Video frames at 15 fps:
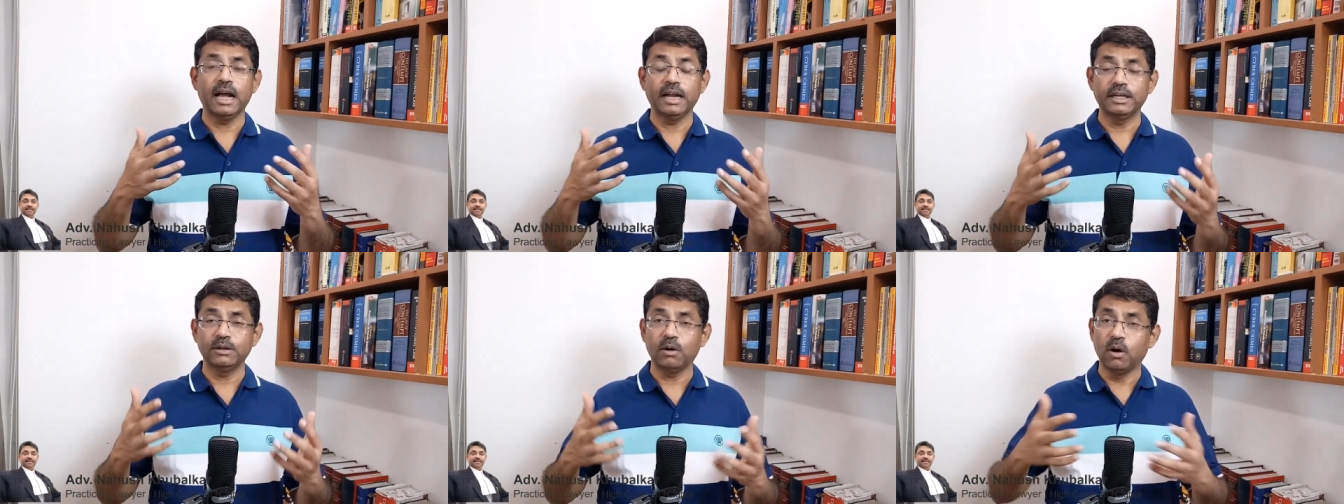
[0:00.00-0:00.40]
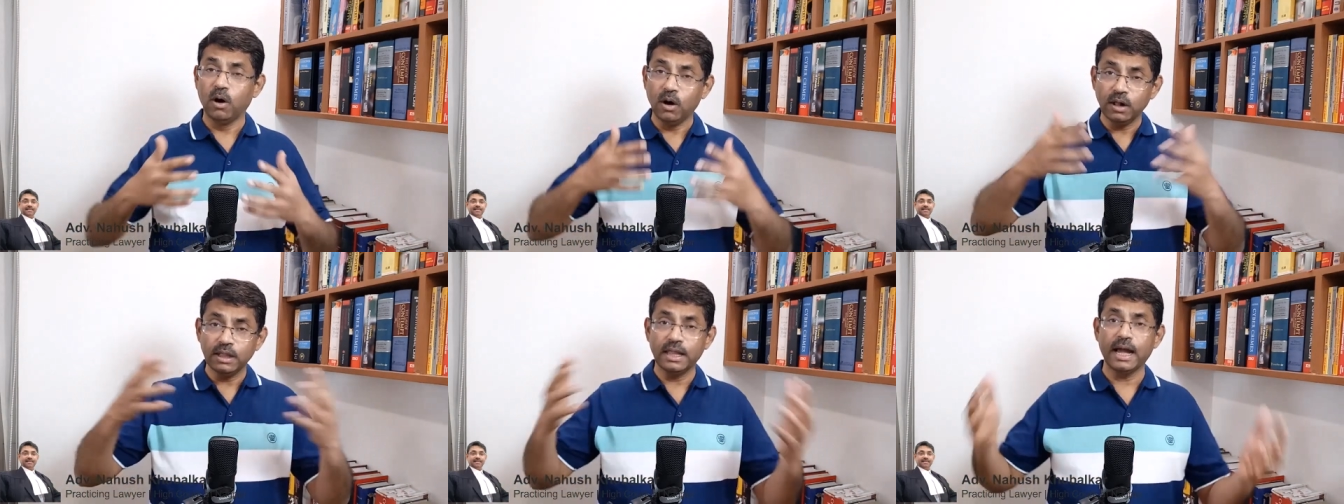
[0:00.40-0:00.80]
and
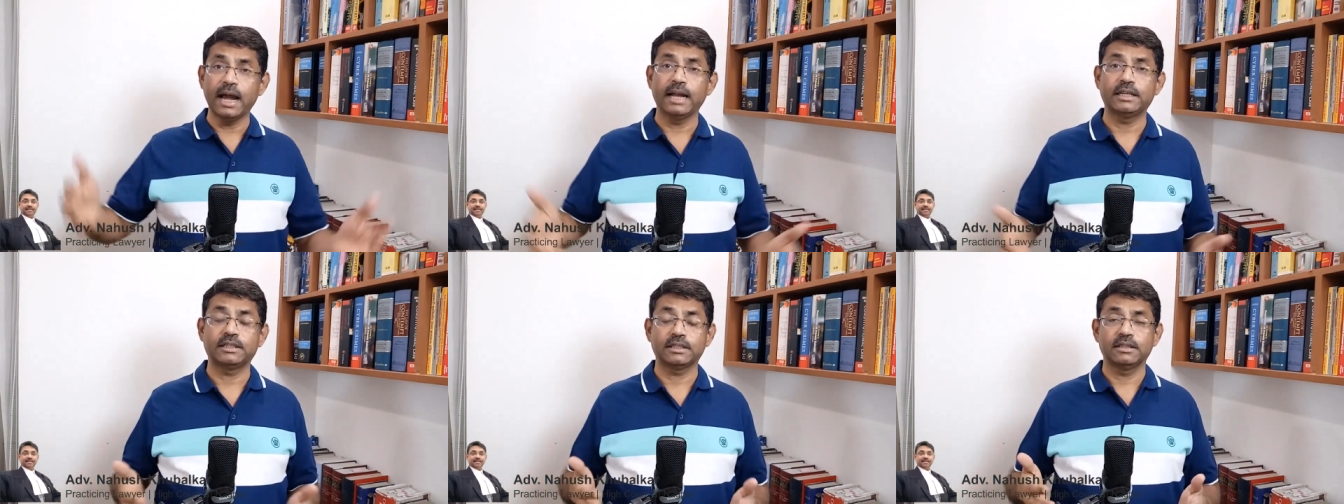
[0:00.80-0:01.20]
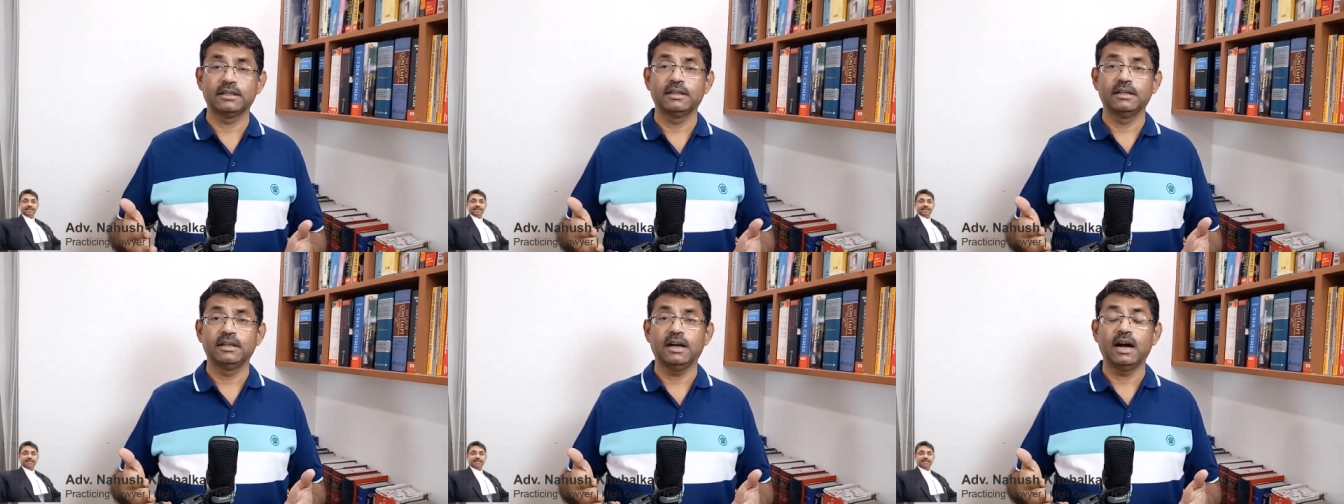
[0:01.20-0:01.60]
all that
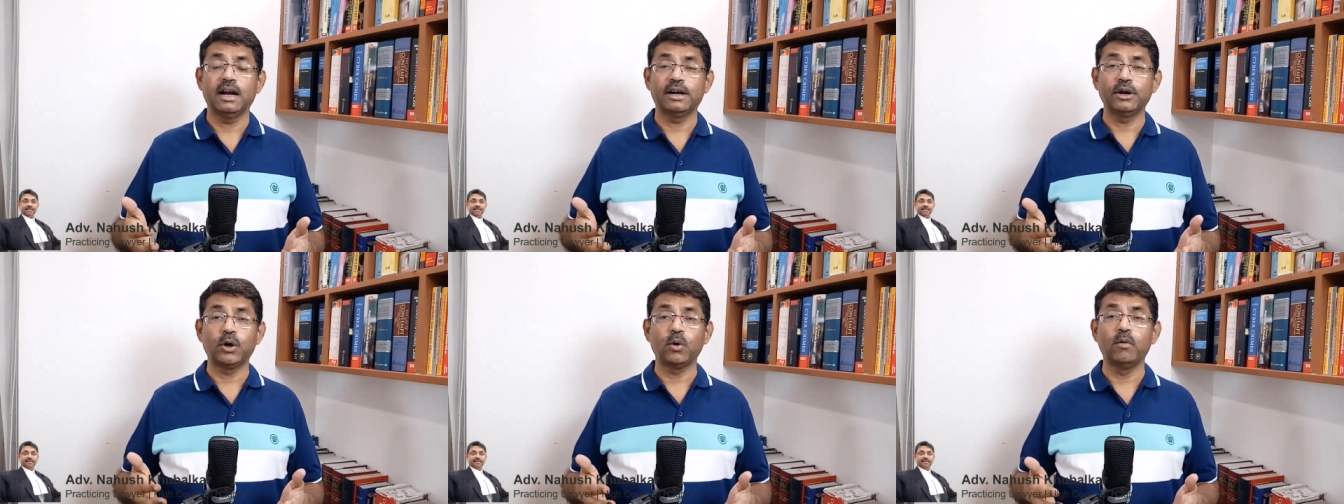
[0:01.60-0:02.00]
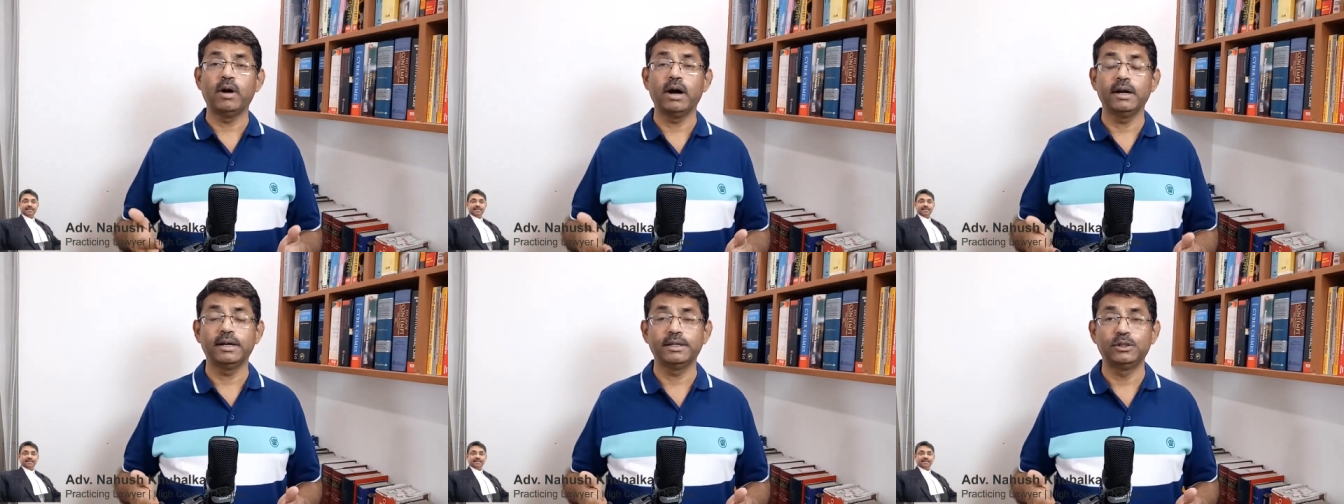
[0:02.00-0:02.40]
are
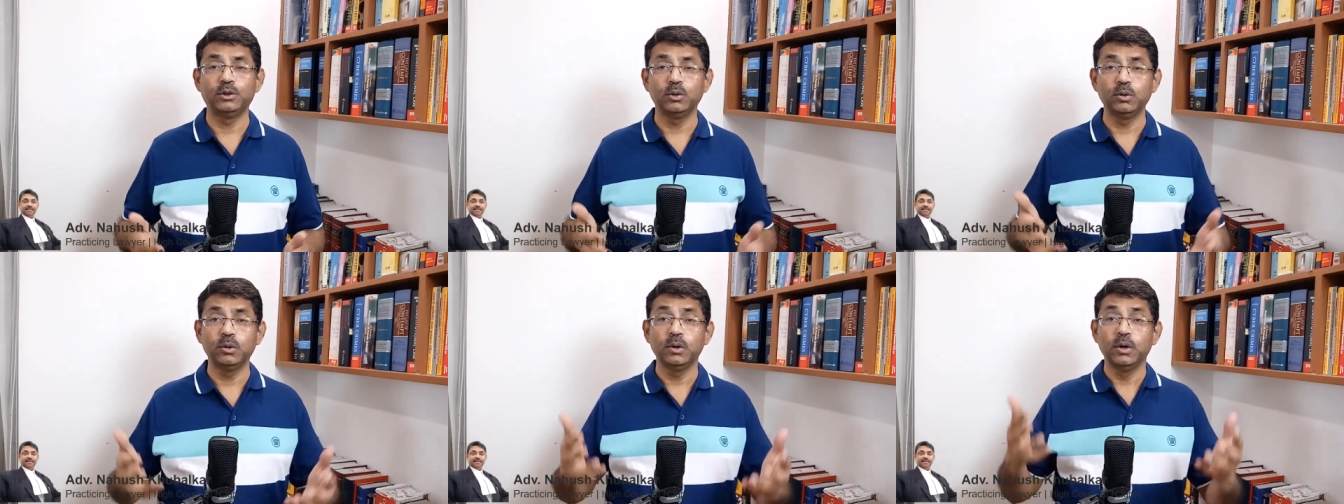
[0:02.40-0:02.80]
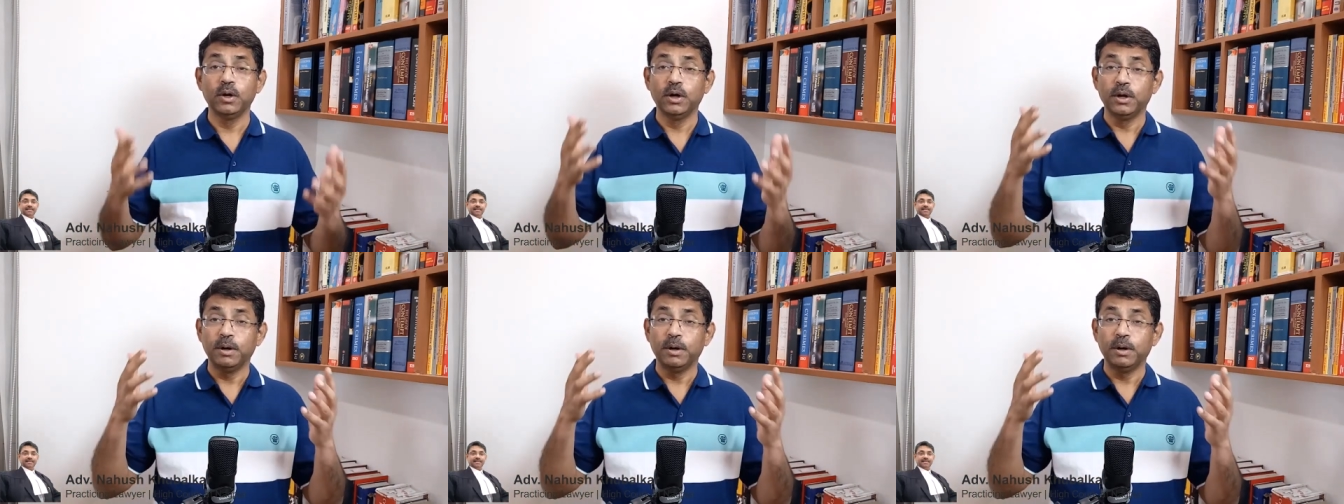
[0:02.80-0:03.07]
required to